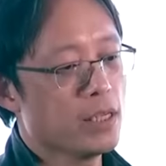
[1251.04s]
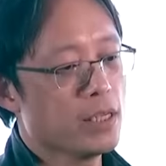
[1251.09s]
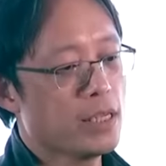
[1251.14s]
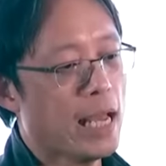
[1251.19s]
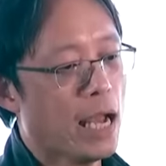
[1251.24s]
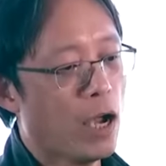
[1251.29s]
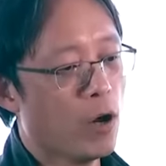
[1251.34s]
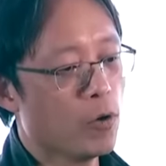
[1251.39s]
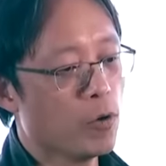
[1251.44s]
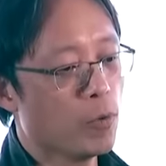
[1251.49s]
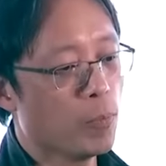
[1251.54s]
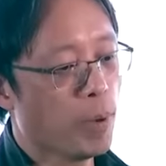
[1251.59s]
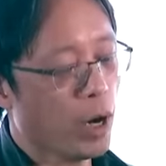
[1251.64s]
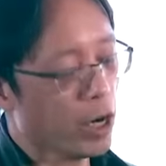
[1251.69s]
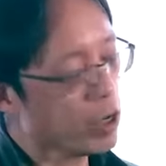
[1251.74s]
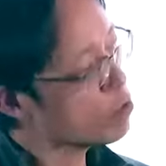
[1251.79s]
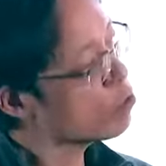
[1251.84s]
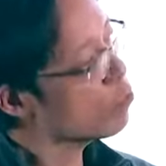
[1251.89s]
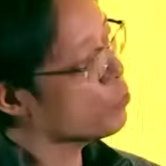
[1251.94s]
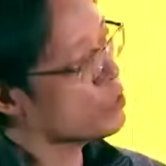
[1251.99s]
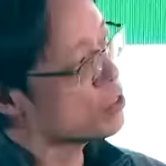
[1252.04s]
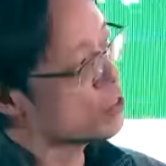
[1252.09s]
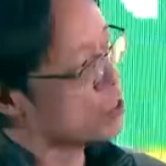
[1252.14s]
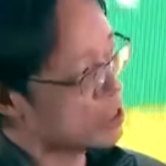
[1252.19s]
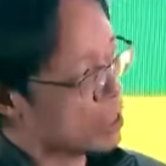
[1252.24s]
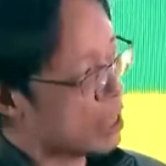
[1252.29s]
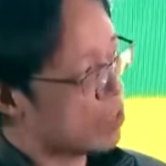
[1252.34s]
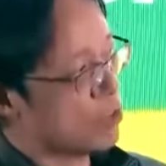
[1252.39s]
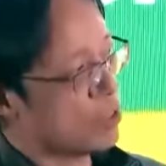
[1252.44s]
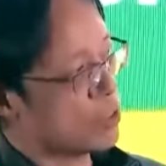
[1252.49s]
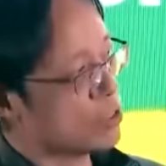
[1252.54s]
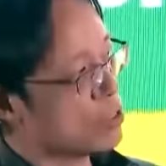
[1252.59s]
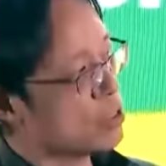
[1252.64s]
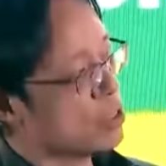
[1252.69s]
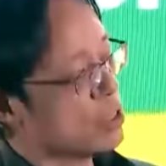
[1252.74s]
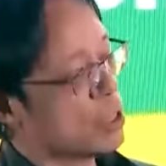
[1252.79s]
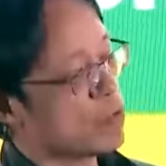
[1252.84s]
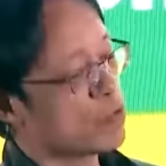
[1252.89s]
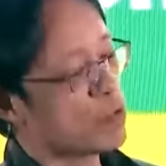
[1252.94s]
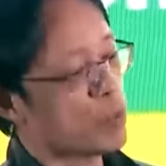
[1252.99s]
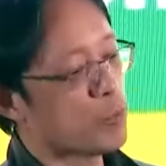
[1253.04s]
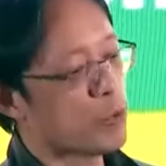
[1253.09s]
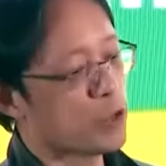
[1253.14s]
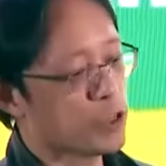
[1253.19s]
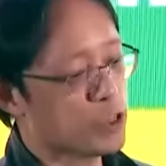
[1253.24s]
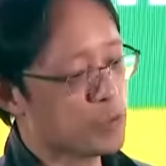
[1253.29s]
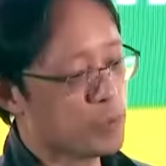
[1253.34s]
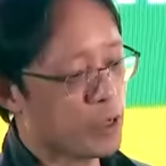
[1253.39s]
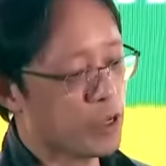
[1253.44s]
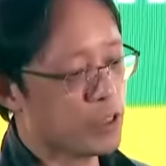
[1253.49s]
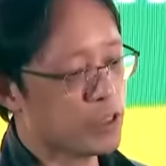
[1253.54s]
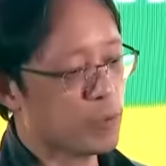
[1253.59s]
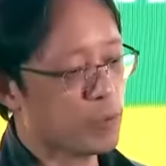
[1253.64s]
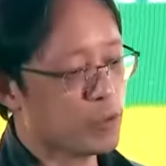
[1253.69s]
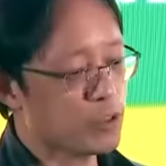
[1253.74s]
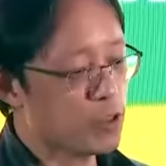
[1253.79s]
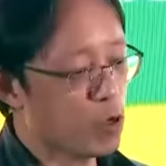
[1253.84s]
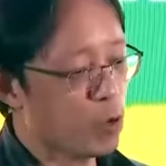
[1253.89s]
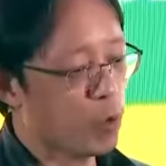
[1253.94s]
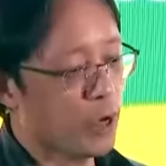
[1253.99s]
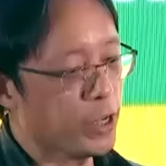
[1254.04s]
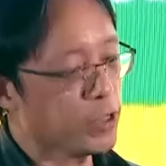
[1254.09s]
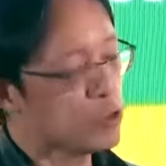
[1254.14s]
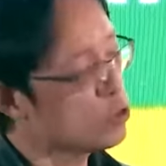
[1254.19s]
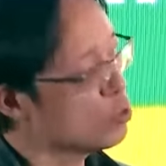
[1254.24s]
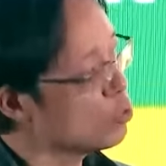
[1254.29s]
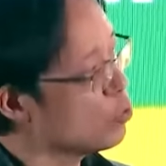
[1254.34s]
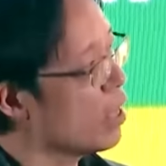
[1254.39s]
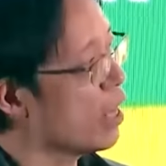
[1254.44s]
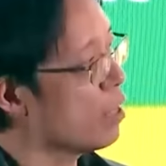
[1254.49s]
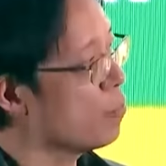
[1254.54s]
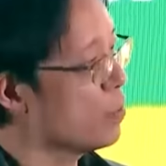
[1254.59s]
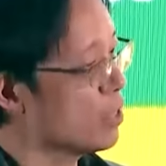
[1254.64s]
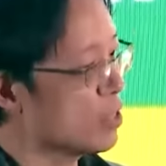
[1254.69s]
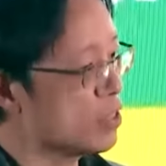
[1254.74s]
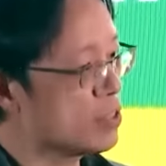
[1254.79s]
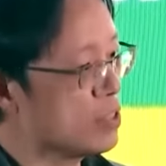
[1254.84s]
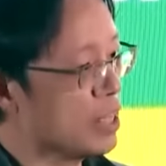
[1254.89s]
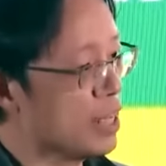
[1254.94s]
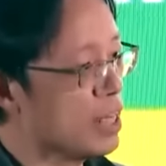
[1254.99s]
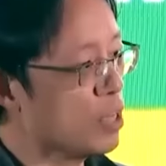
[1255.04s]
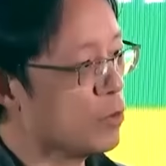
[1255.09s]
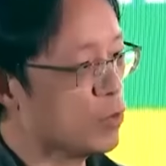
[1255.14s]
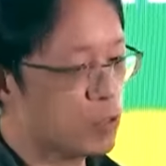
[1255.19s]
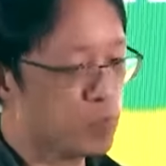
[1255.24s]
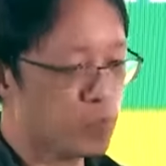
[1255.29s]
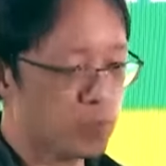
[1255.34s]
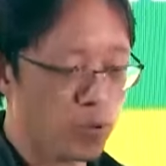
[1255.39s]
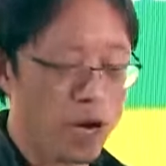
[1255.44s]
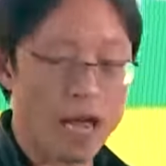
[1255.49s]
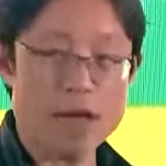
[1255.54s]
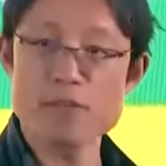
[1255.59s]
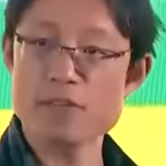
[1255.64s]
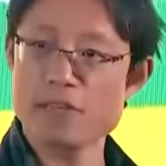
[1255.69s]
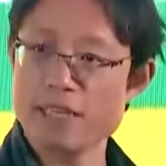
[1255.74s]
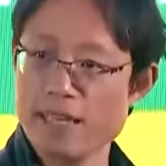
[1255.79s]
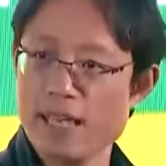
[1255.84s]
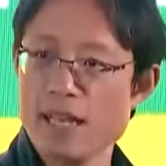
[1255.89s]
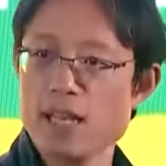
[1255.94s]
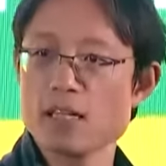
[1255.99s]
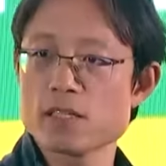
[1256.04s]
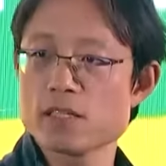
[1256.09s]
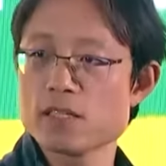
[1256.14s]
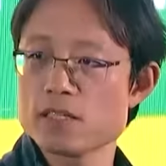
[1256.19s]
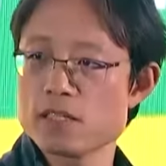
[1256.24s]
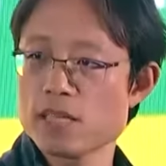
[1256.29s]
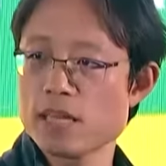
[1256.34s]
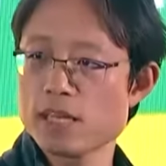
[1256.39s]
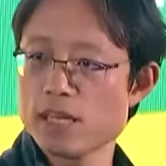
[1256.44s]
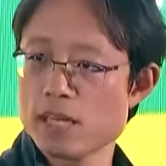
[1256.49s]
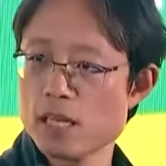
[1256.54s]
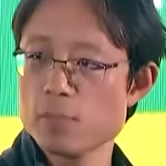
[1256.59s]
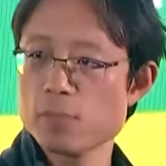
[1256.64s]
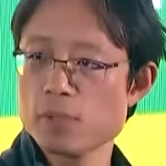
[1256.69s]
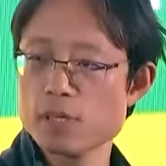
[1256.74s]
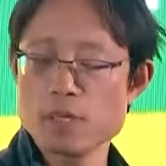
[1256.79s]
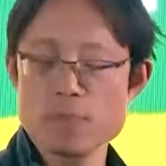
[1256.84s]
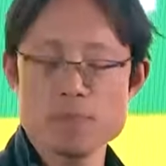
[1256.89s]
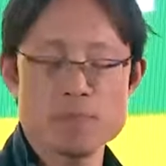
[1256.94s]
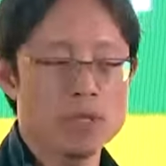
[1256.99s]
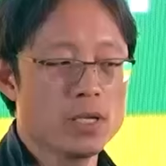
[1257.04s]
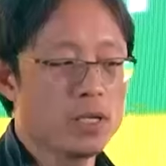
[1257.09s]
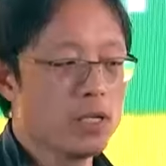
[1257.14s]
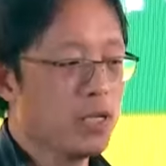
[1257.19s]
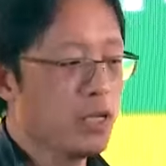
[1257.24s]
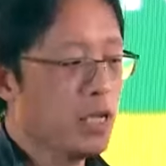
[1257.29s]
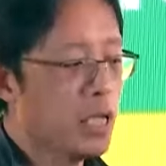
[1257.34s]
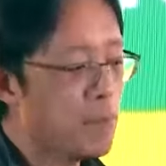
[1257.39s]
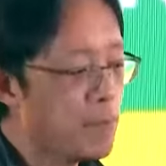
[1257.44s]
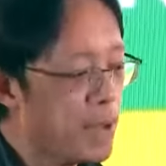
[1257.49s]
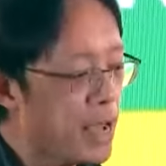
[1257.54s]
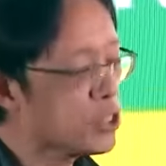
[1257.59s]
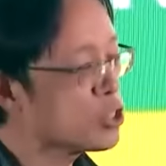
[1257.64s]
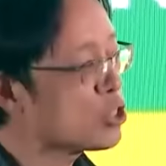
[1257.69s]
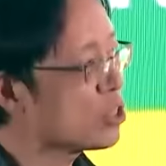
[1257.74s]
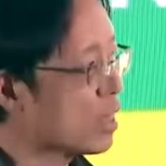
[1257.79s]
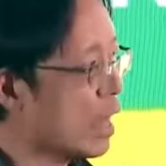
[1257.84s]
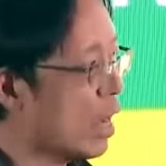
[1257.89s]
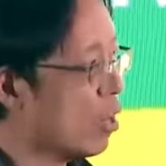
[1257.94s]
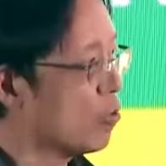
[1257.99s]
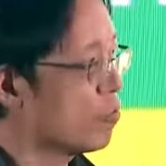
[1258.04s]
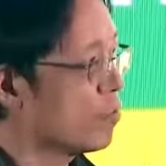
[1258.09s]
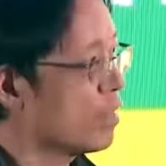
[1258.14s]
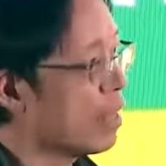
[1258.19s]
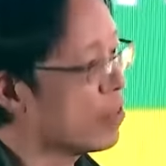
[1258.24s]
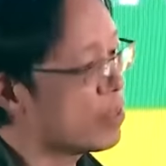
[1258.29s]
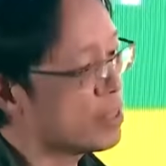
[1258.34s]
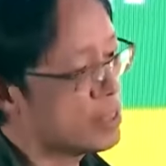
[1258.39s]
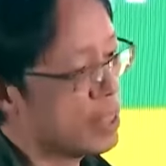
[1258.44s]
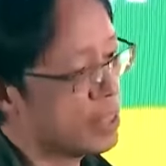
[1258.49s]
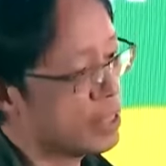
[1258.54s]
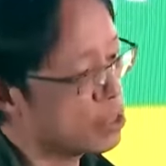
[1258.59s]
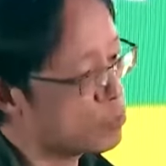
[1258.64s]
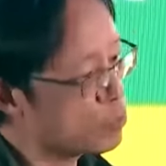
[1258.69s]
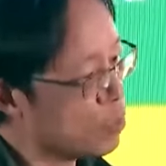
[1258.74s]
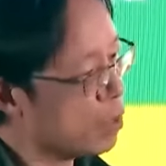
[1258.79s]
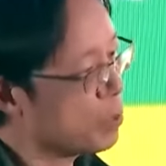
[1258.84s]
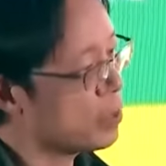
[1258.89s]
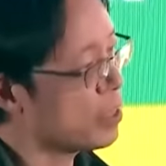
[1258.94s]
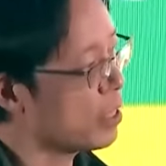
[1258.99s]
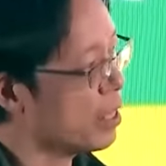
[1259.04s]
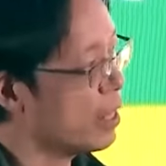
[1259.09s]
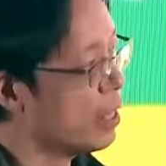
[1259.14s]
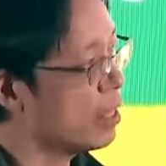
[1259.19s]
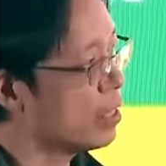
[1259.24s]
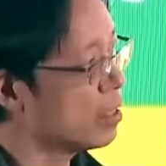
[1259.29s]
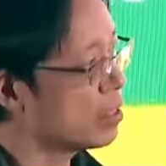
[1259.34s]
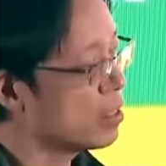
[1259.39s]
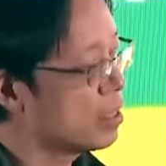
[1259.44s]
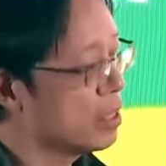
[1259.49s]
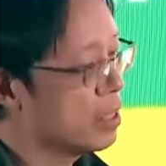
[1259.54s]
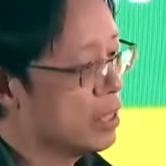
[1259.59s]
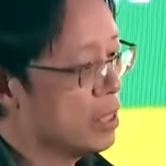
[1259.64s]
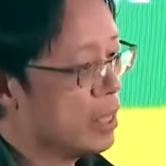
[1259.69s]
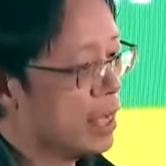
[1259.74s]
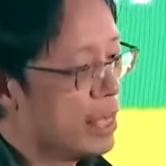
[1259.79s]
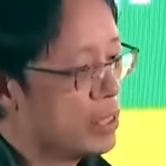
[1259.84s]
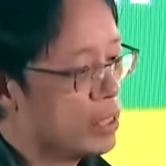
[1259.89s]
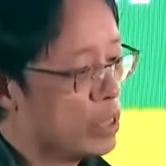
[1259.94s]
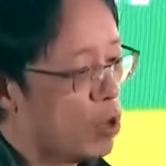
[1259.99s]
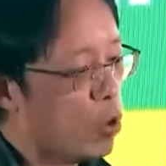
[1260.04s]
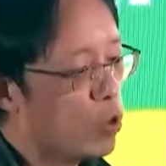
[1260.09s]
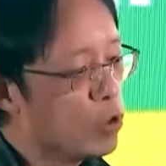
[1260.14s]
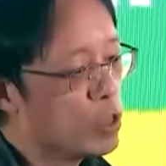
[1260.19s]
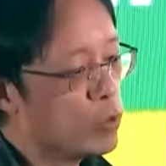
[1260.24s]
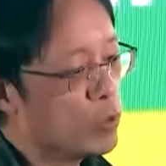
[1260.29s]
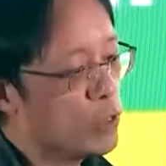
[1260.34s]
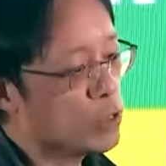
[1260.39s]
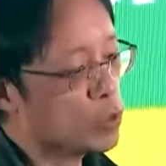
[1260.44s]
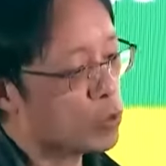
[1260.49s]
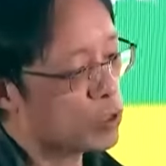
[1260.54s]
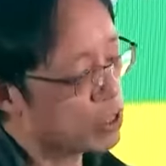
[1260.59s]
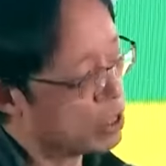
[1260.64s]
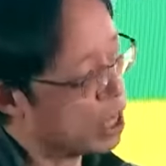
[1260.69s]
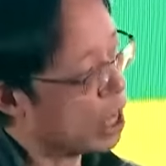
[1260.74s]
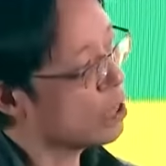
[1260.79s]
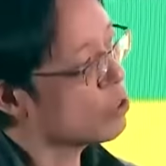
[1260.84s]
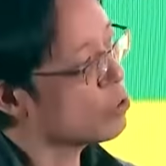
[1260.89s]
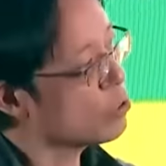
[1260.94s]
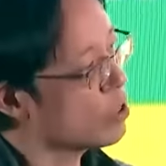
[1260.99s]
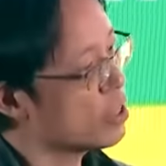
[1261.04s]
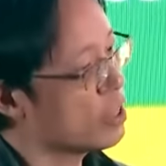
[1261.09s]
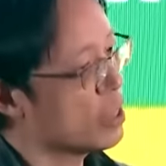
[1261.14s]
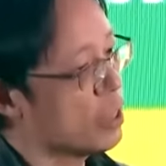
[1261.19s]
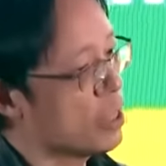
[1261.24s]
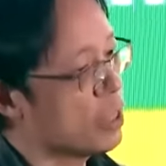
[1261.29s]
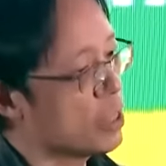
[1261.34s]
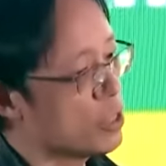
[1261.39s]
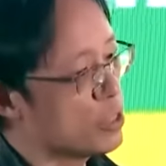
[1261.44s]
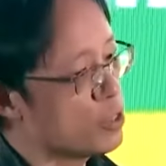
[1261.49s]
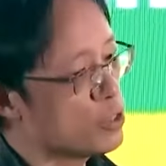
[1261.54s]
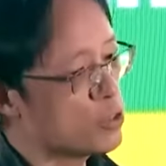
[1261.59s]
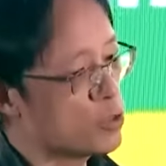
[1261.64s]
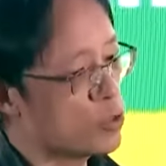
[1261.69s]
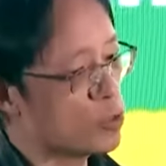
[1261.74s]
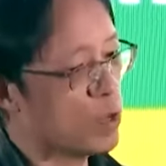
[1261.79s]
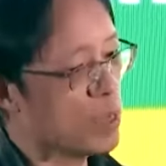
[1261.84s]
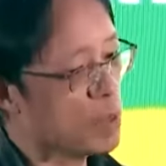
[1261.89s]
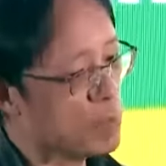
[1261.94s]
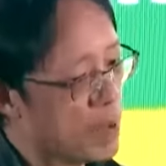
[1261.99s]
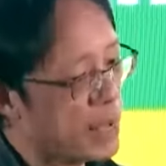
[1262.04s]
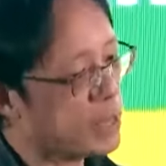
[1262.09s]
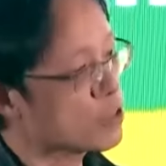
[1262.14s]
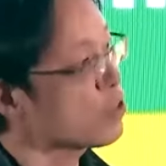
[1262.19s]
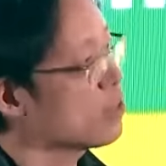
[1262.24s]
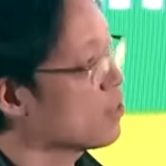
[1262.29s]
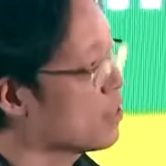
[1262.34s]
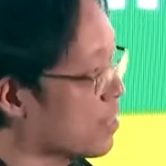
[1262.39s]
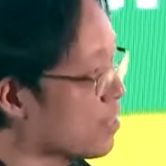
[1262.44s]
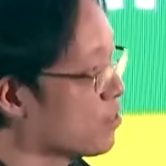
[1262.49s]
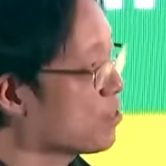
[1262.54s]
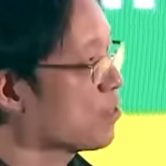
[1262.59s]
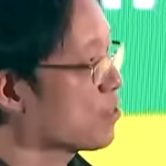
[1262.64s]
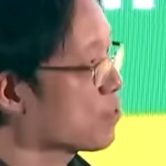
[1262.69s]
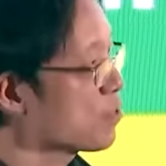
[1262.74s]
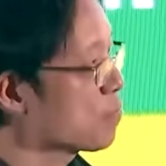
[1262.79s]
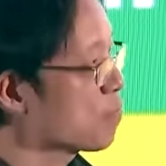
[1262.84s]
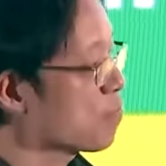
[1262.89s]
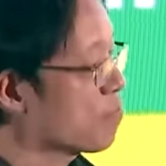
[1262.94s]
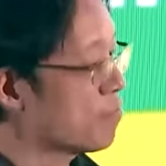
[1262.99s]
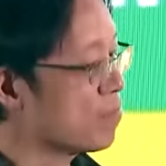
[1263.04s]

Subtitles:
Now, part of the reason it never existed in that framework is because there was no way to do that because data was privately held inside a company. Imagine, however, now that data is publicly held, and the only way you can alter the data is through a mass consensus.